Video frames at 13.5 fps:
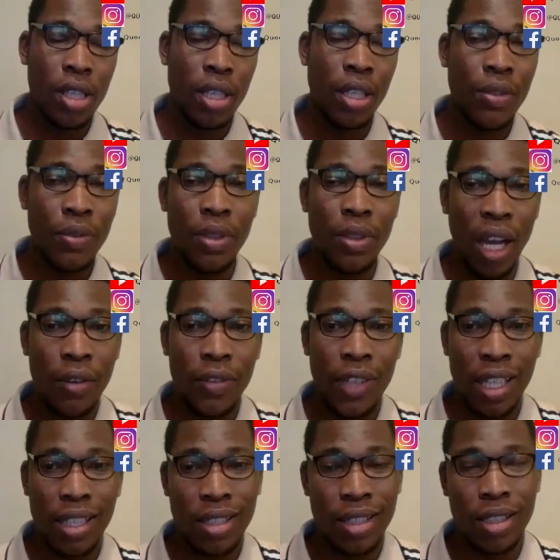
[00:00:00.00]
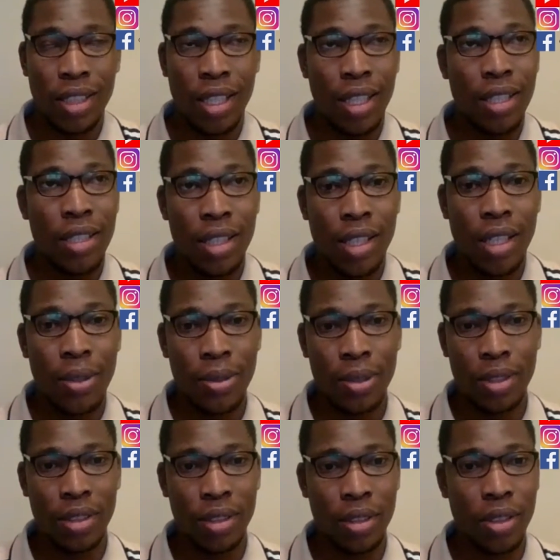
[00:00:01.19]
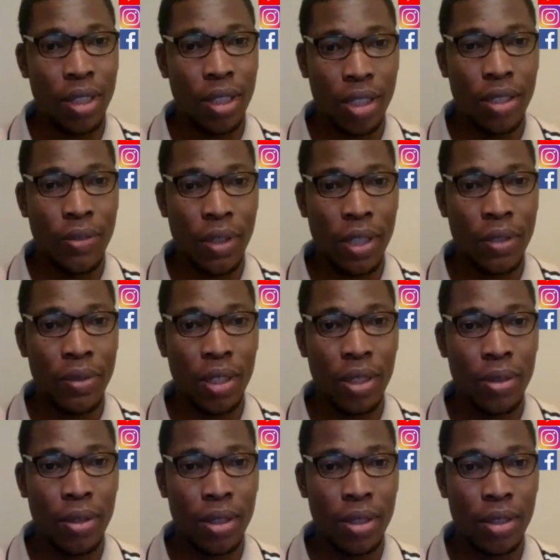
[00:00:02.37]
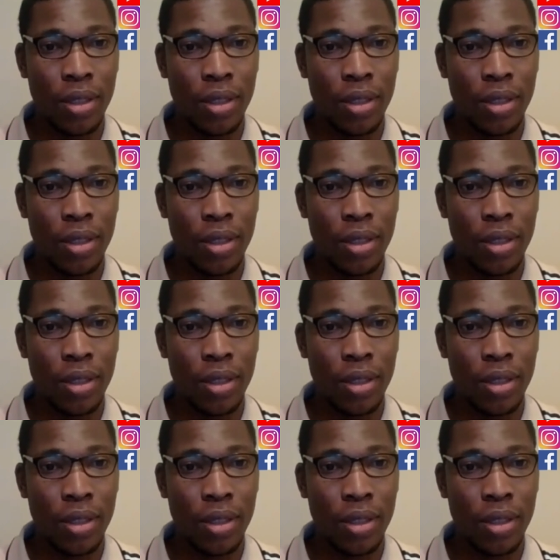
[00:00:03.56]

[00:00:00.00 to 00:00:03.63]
if you have that 80,000 or 85,000,